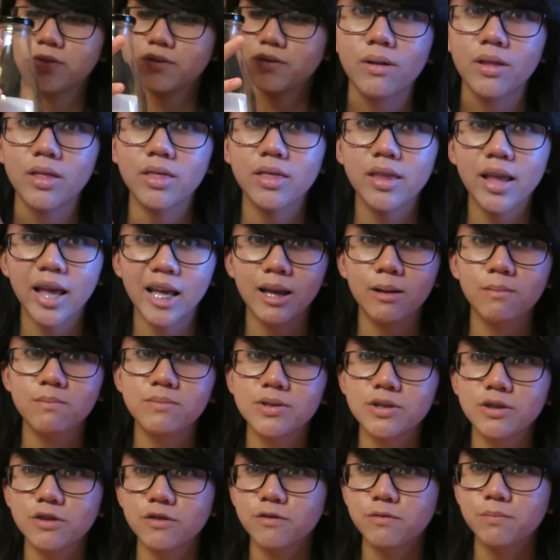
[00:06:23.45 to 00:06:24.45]
with
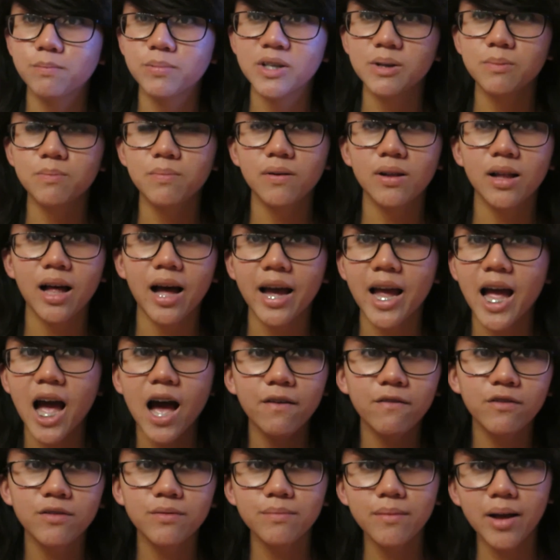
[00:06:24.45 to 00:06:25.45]
names of people I
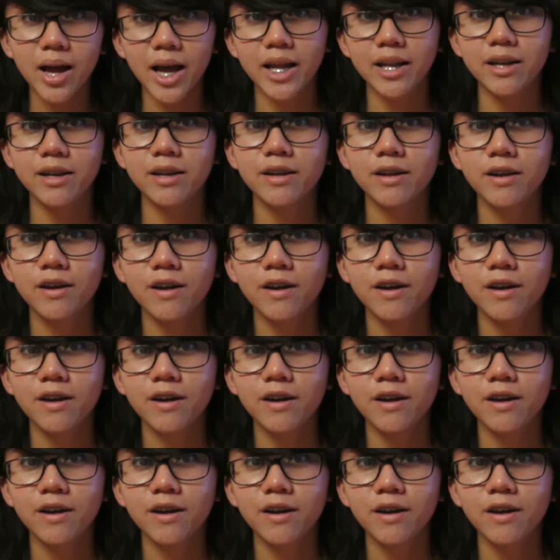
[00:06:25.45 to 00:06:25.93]
haven't met.